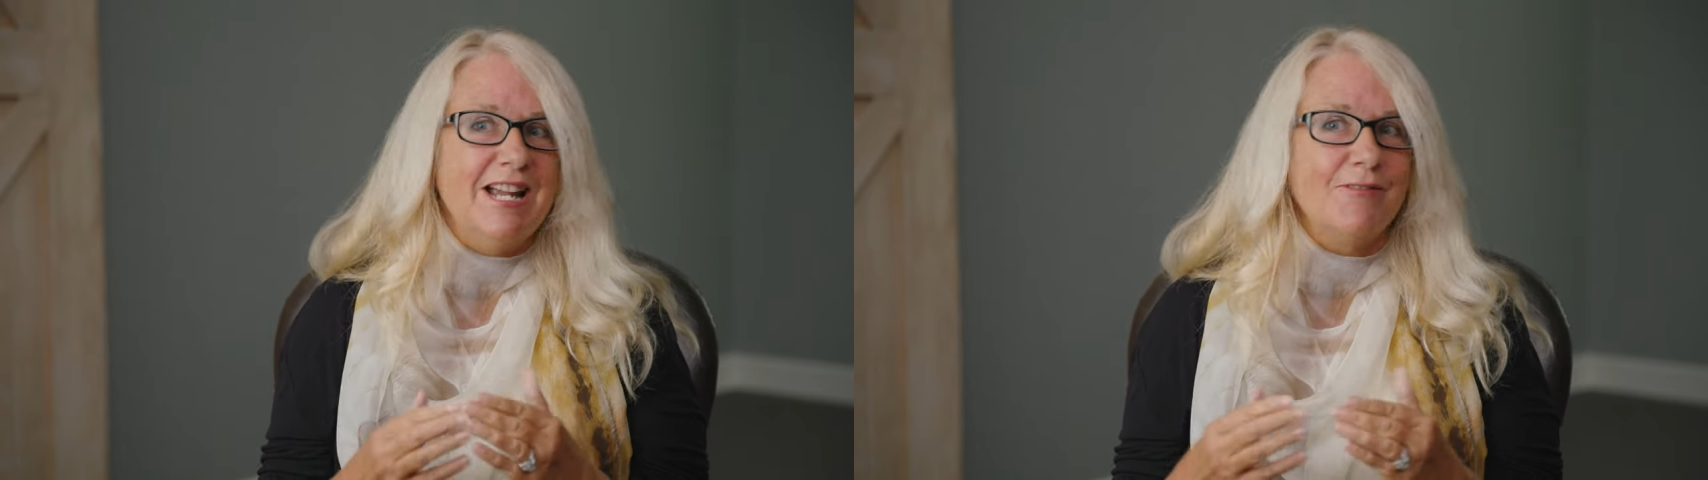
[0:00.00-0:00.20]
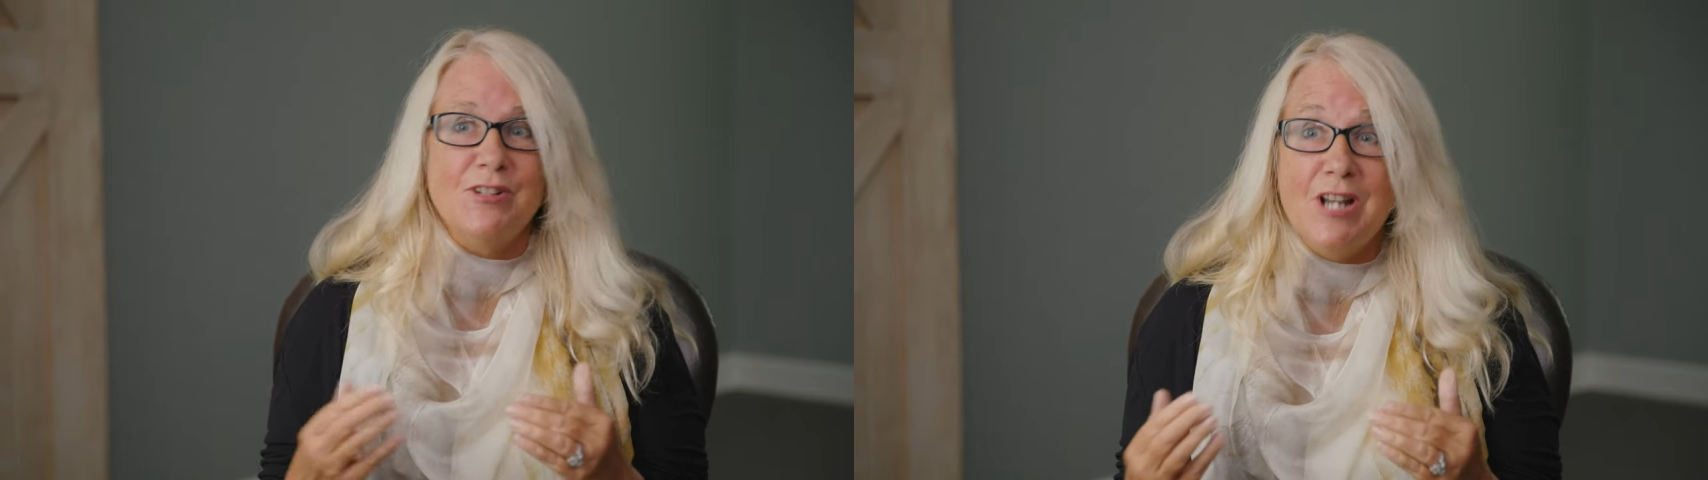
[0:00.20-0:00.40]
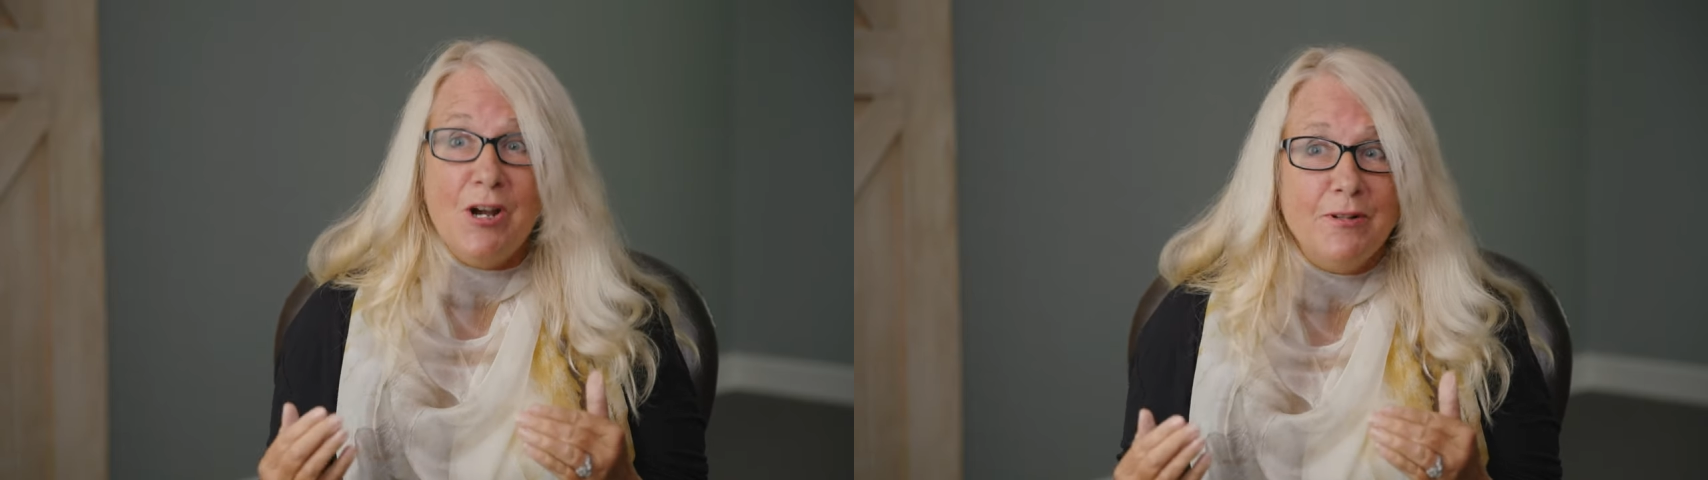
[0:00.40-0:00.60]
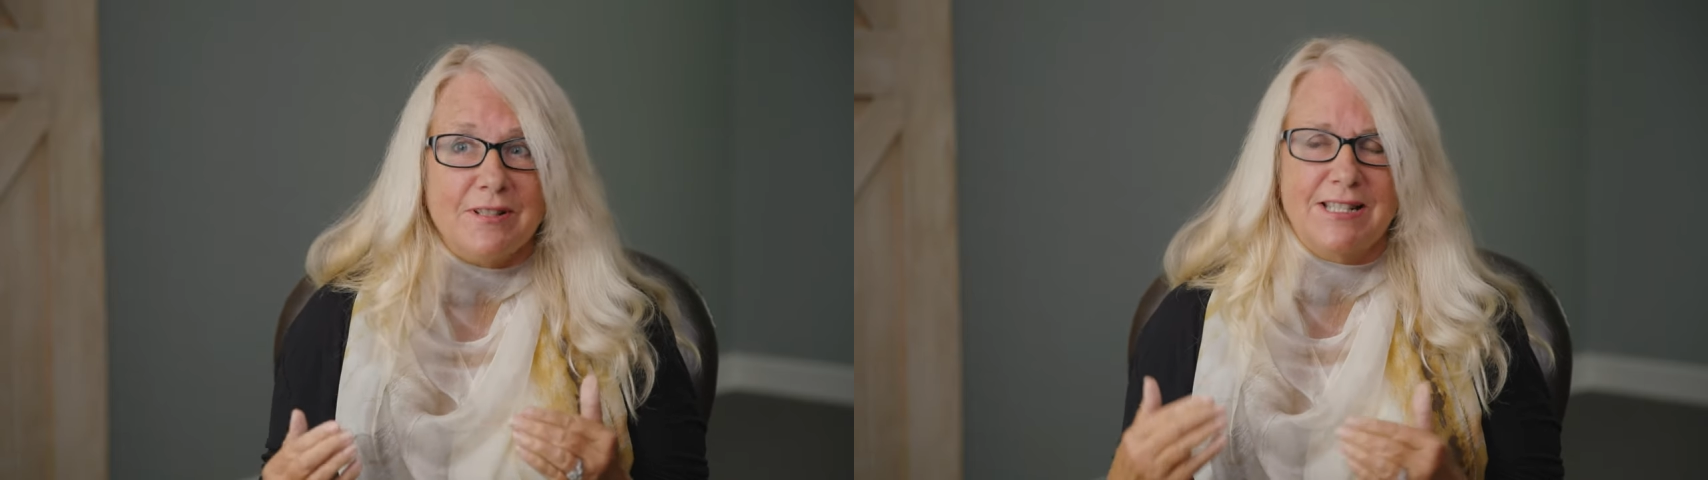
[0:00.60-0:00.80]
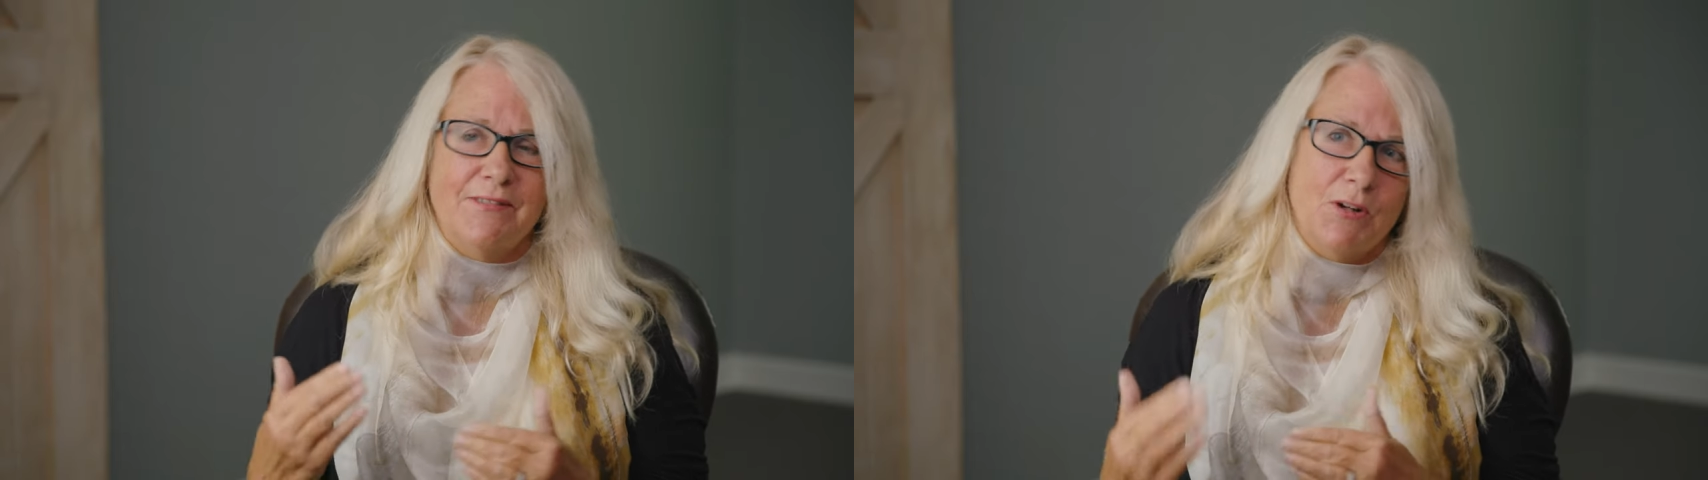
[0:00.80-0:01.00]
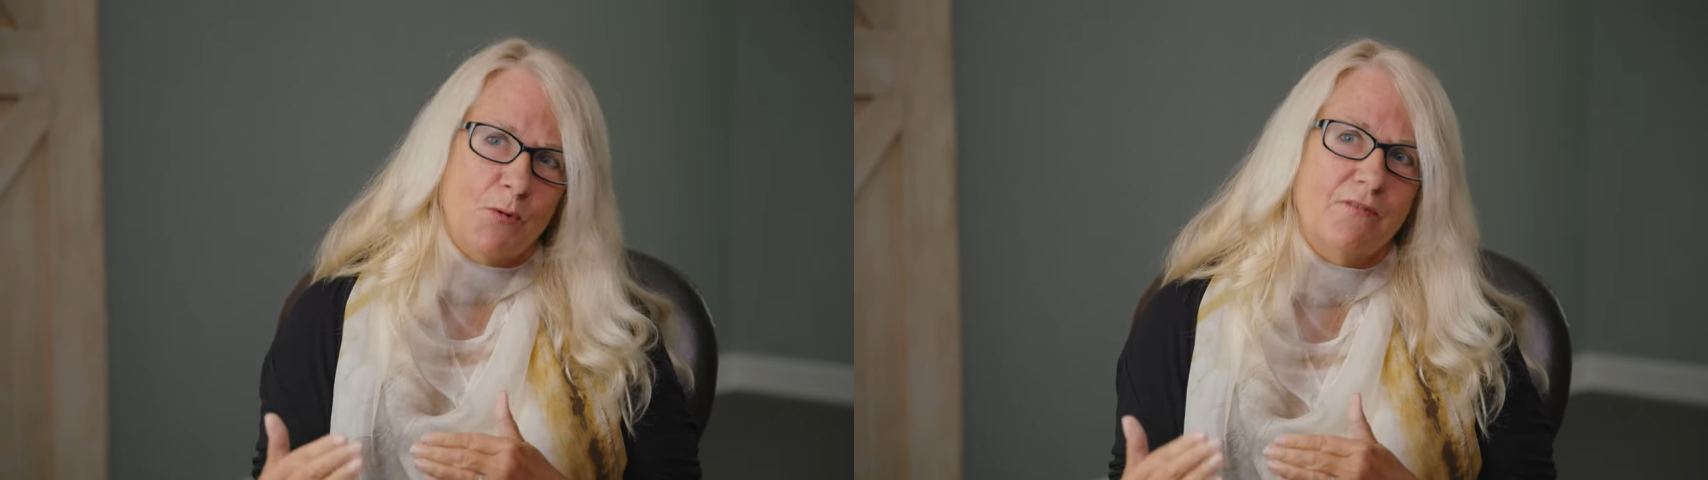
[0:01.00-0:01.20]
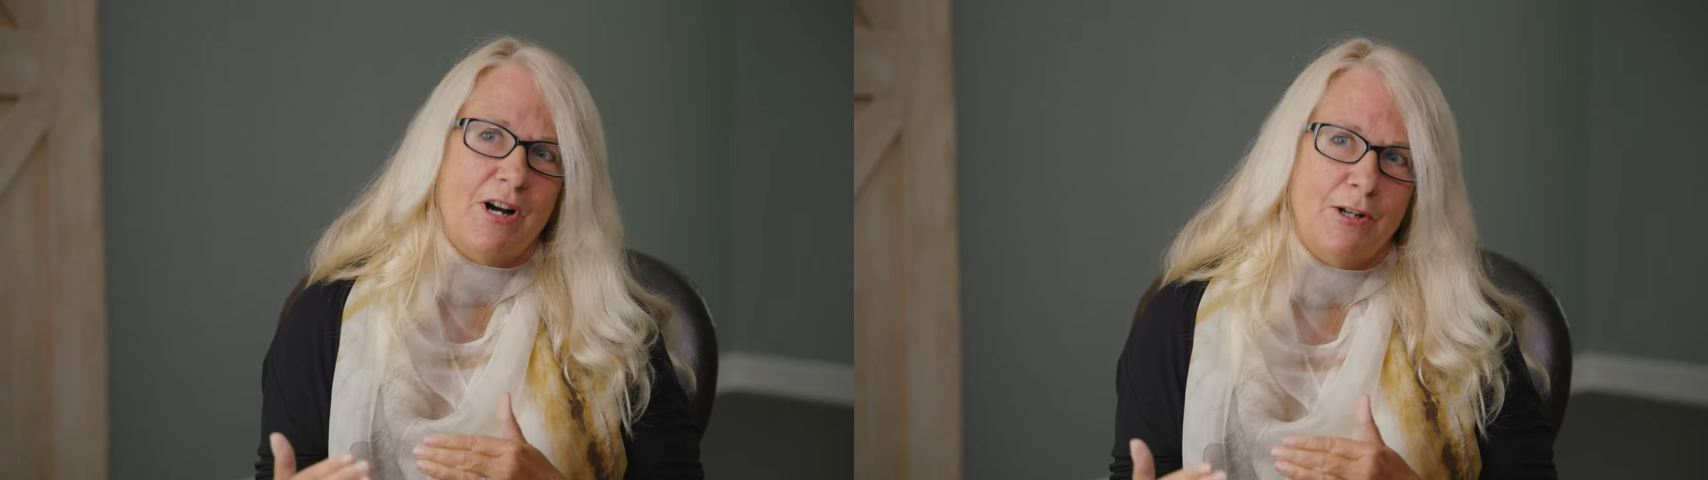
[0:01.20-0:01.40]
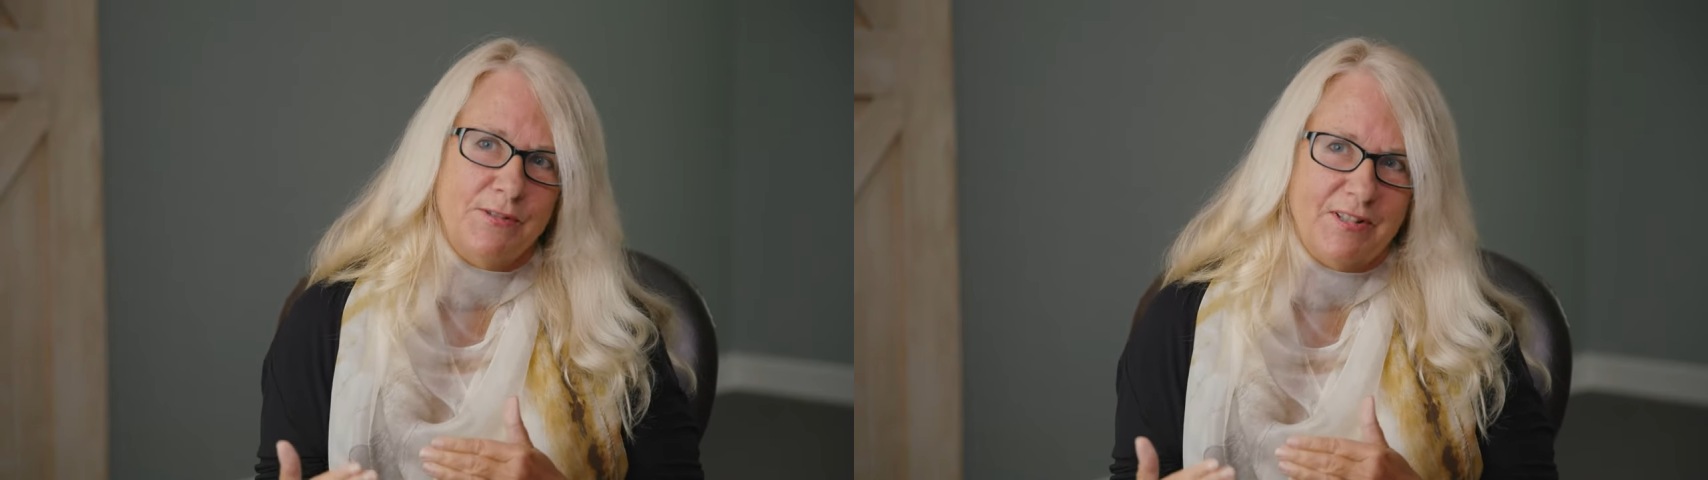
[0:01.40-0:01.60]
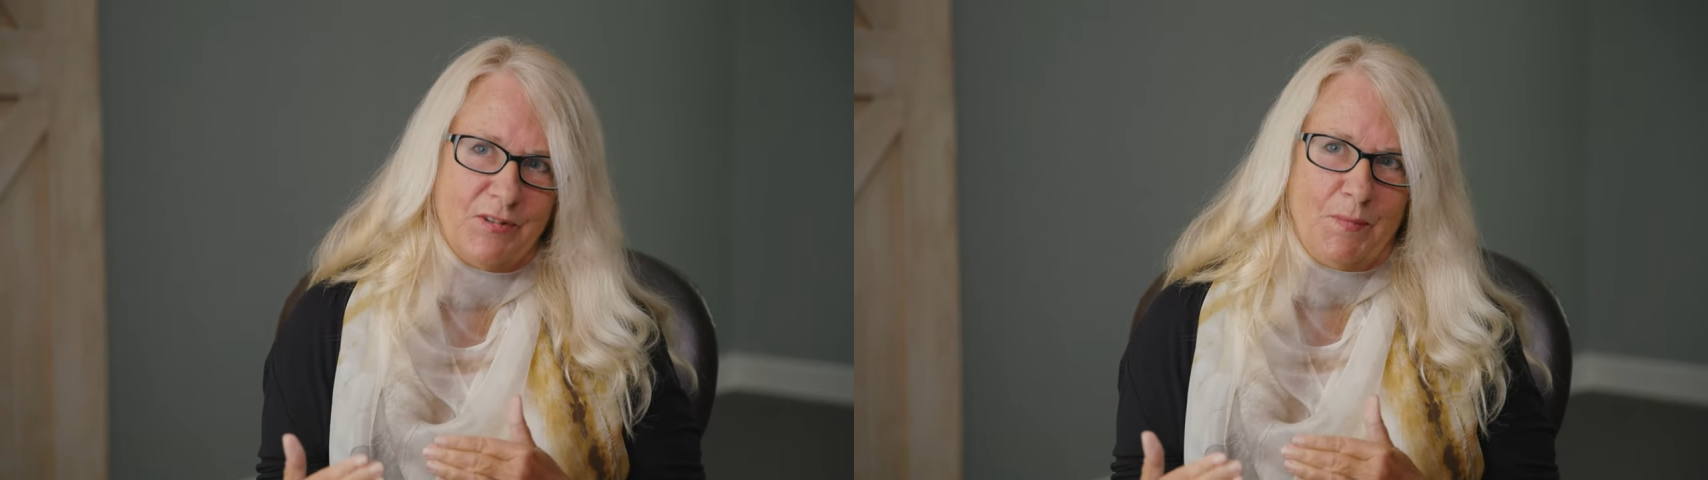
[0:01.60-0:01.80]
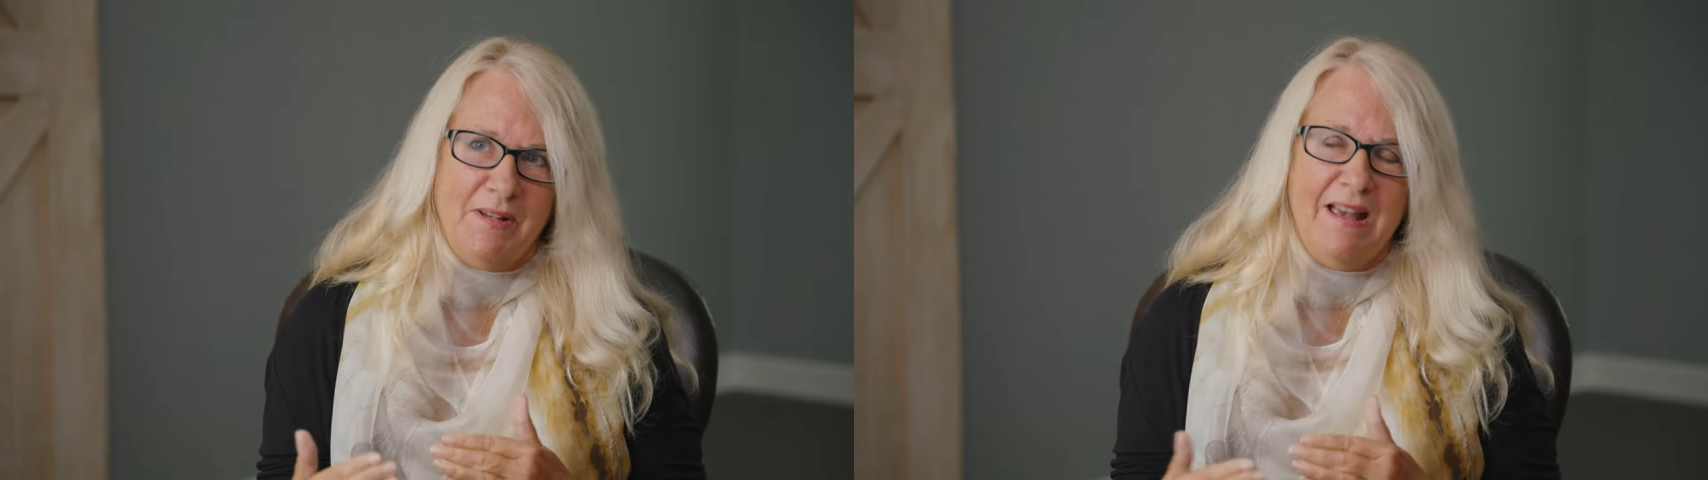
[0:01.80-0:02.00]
never notice if it weren't for autism.